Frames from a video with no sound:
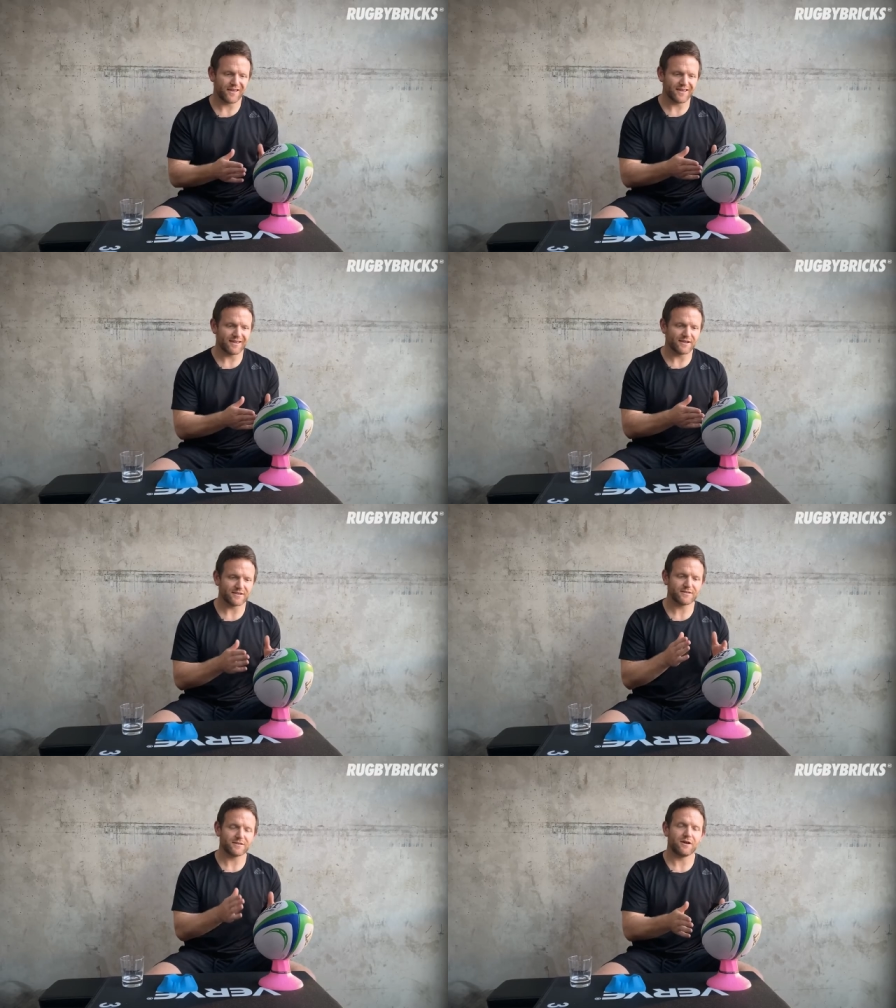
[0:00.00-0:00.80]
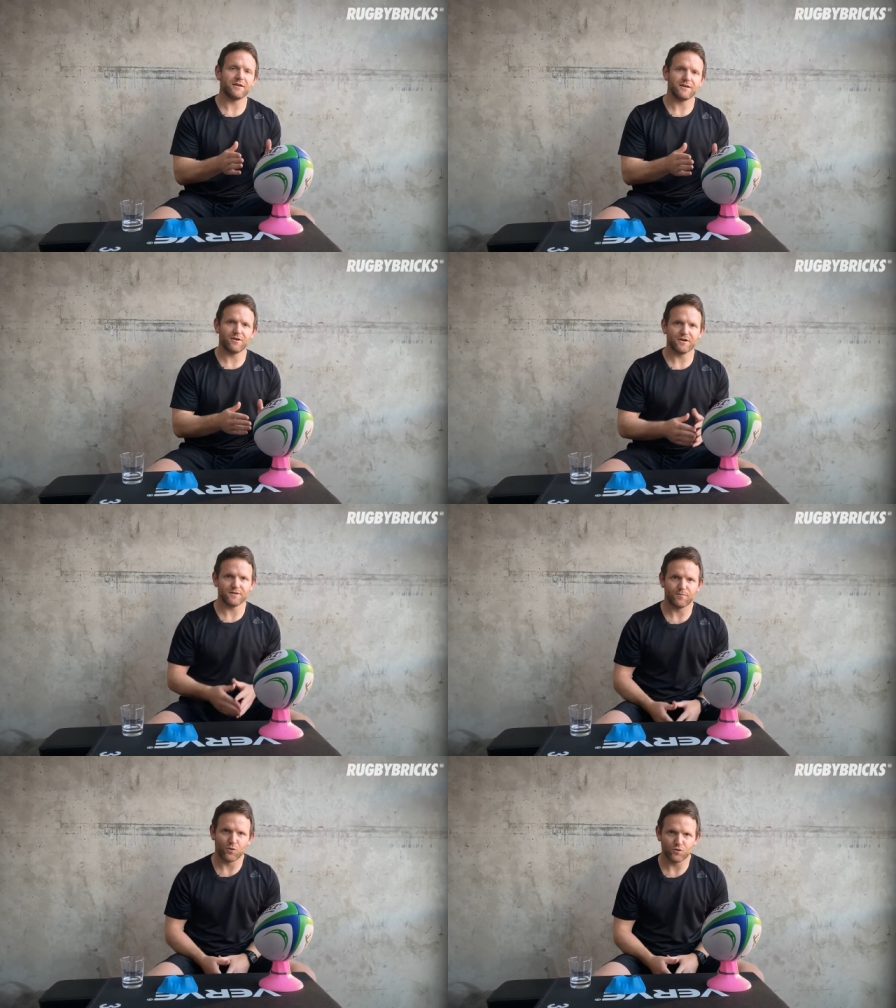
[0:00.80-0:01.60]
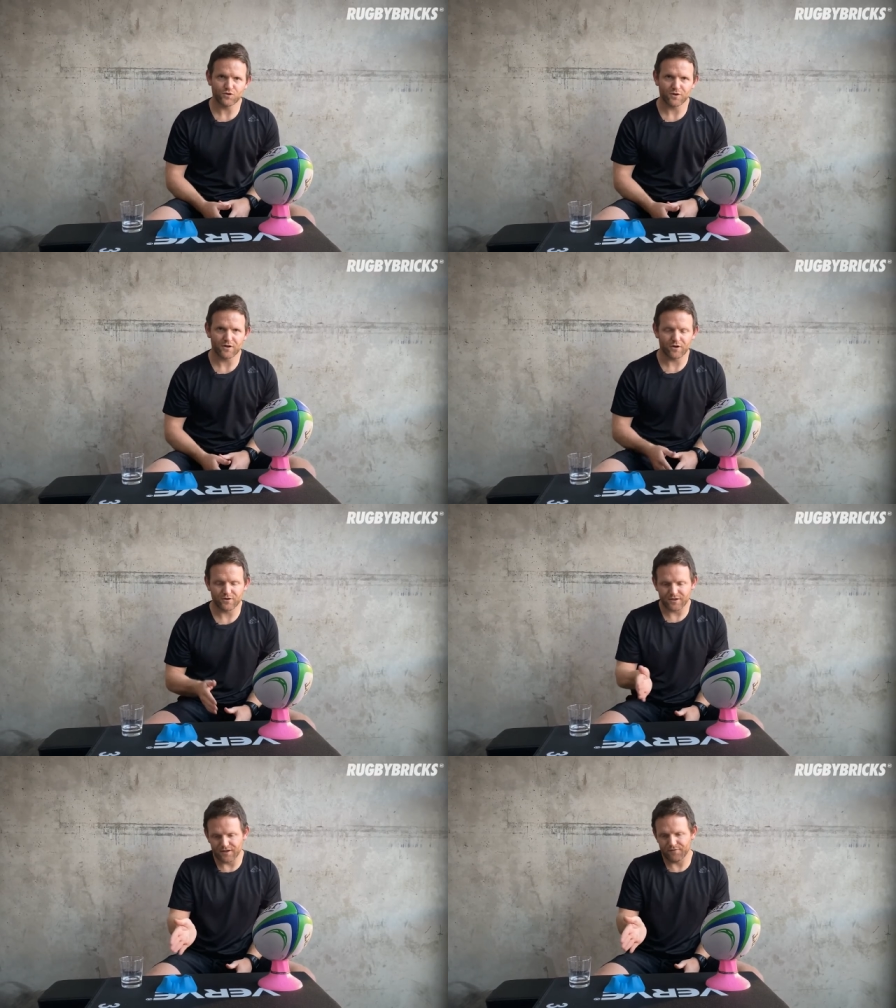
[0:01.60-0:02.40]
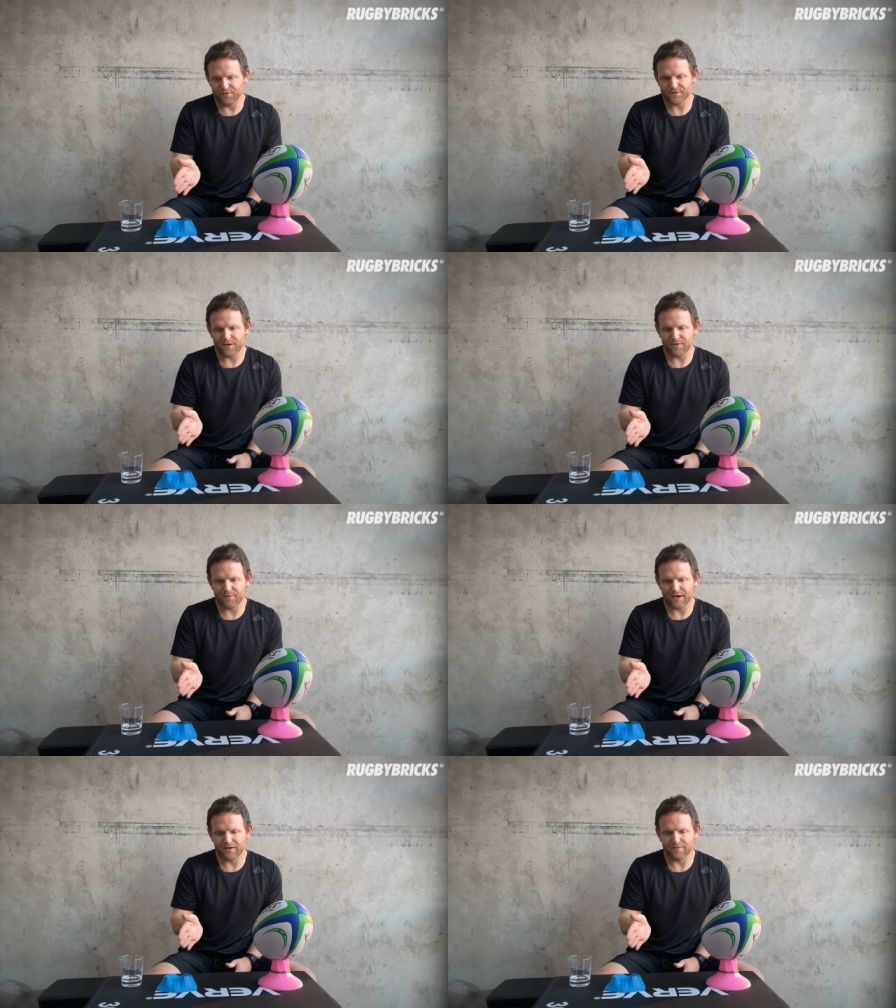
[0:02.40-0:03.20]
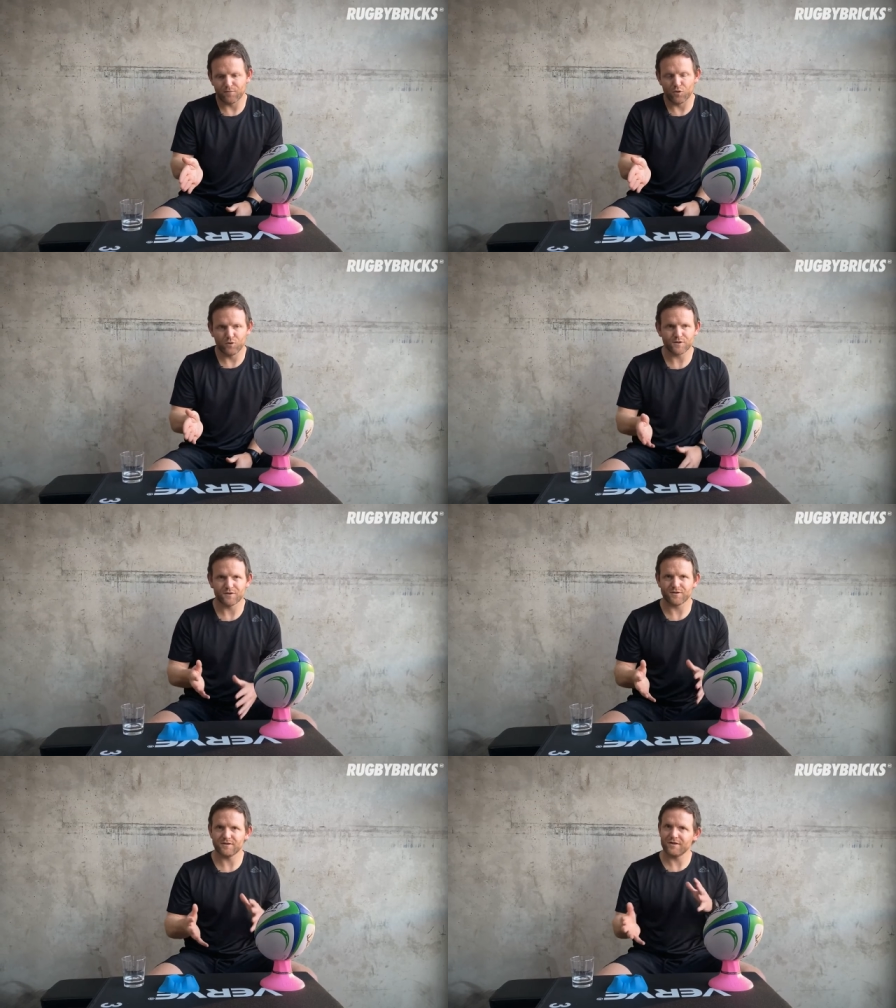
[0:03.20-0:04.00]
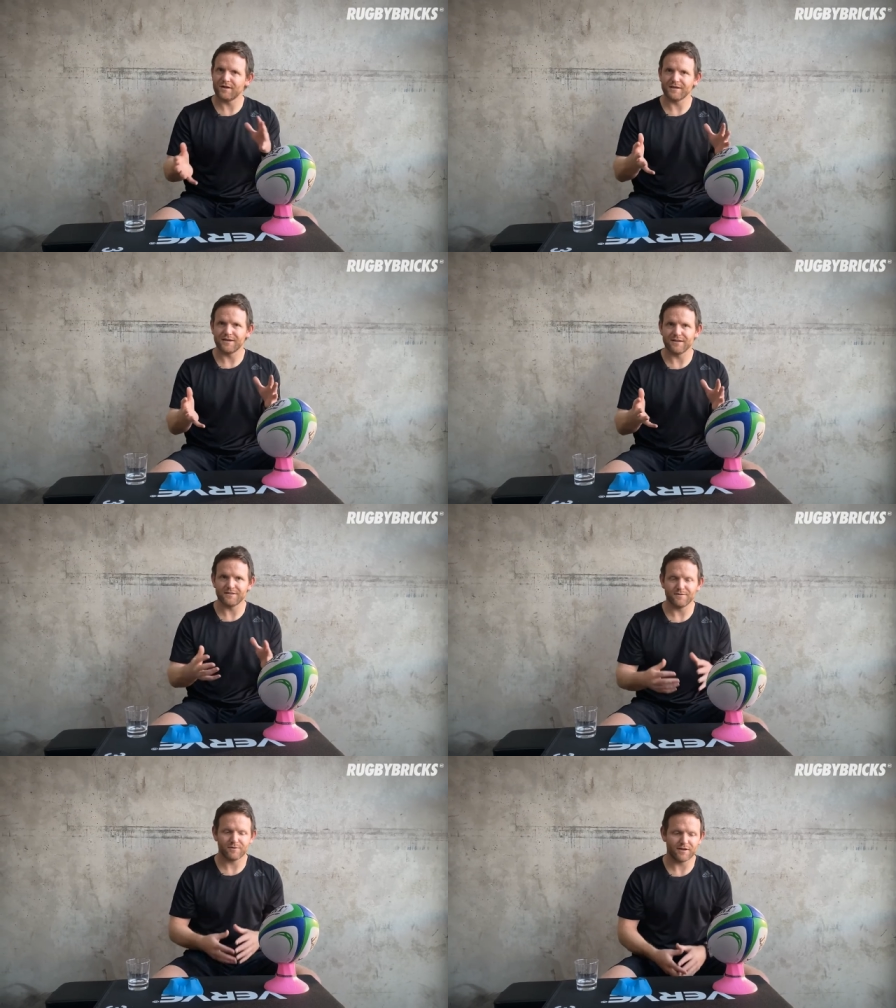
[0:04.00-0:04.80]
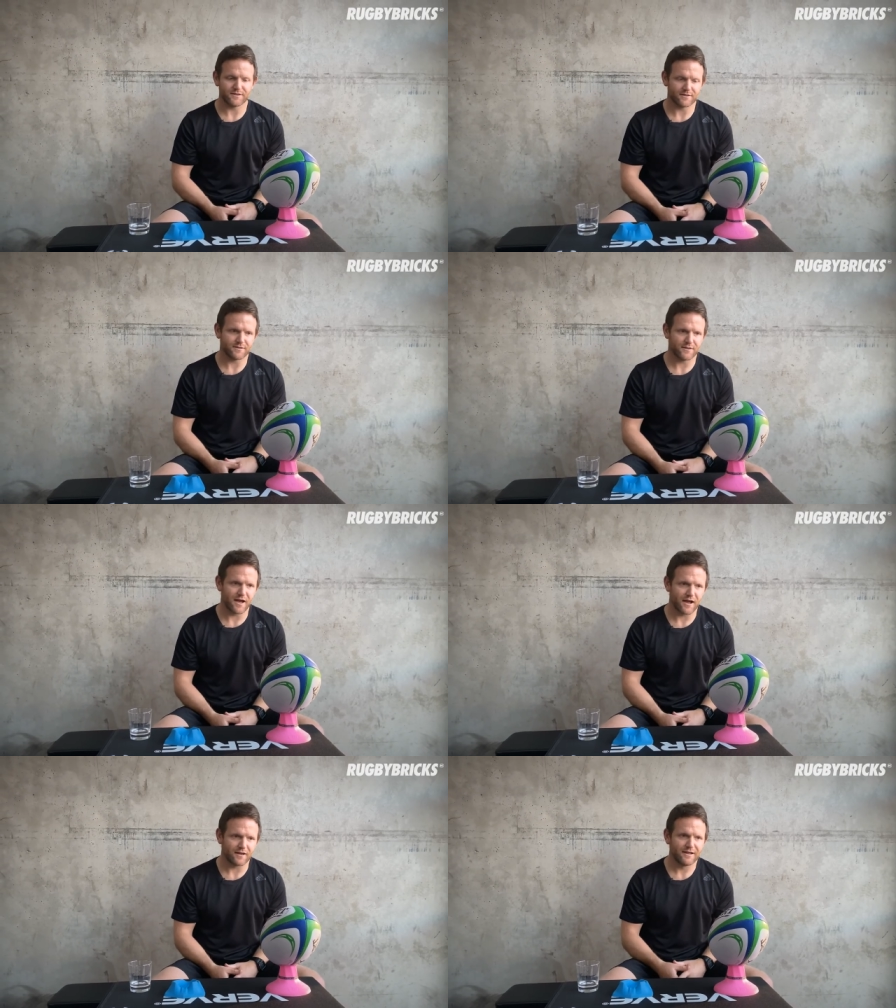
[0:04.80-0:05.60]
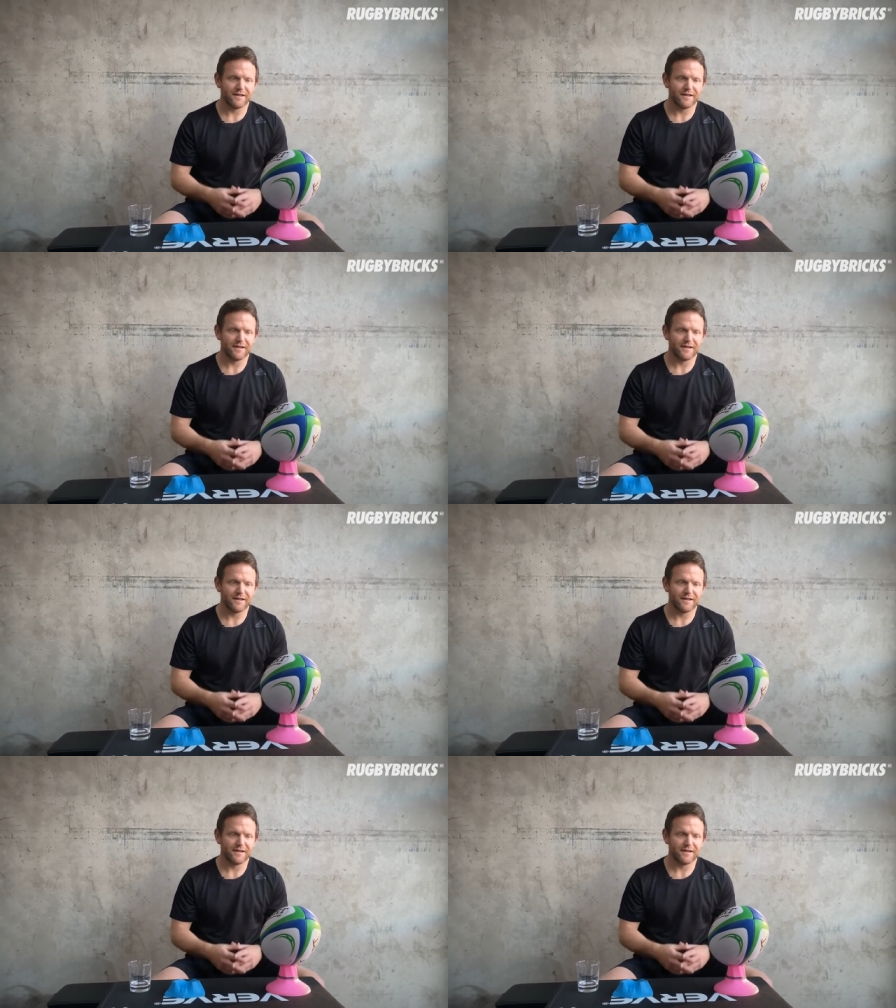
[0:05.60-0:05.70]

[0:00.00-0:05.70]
you can get a slightly nicer ball strike on it. Your foot's up the back of the ball, so it's slightly an easy place to start.